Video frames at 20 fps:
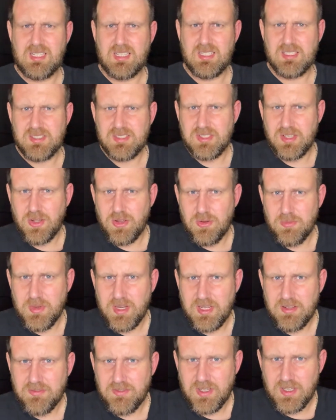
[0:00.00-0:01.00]
So
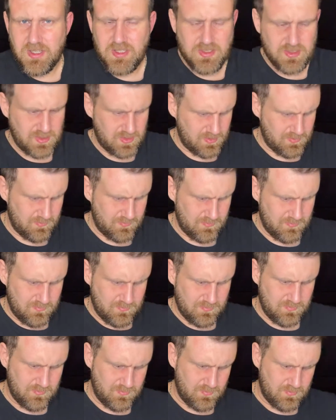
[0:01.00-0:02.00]
many figures.
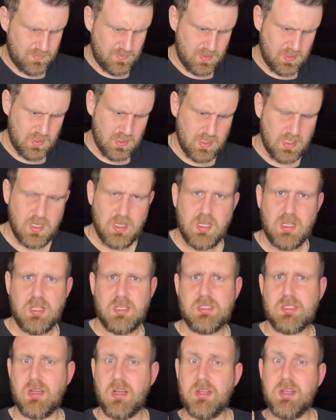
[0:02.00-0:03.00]

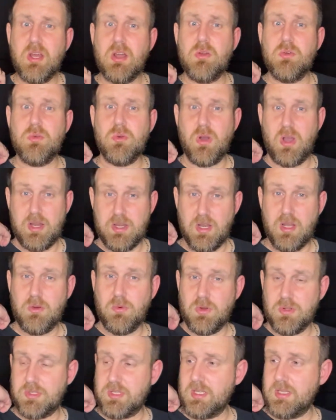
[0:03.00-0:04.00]
So I know
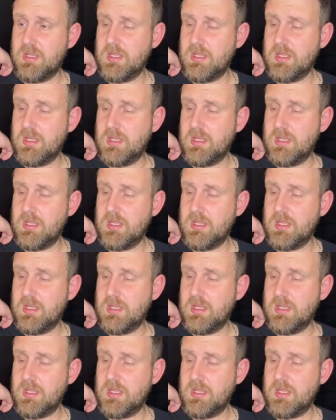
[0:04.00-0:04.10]
what's in